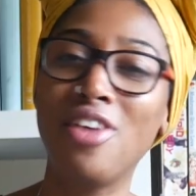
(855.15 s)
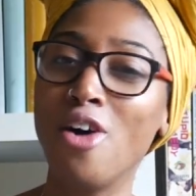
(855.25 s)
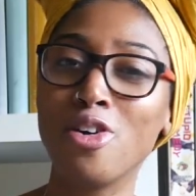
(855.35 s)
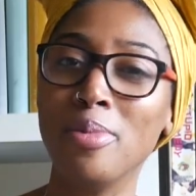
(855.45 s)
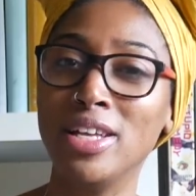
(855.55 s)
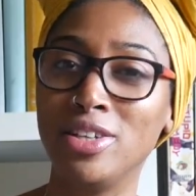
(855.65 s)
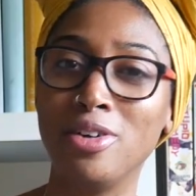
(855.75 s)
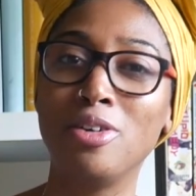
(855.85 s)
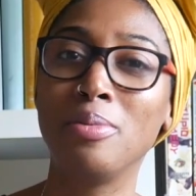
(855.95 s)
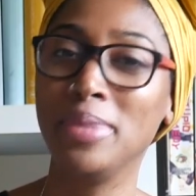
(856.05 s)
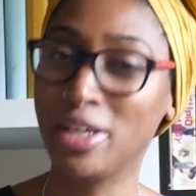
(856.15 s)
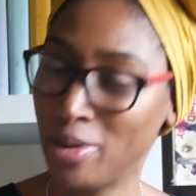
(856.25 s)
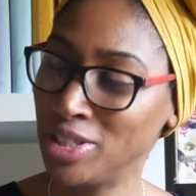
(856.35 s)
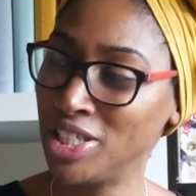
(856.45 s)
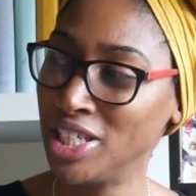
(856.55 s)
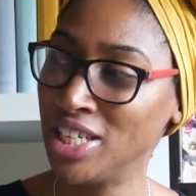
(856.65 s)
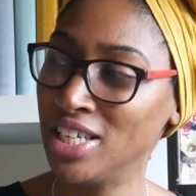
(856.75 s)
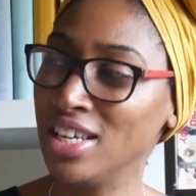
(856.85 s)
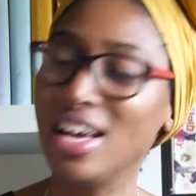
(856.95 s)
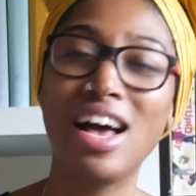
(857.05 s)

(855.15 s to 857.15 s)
Hakume to Mikochi.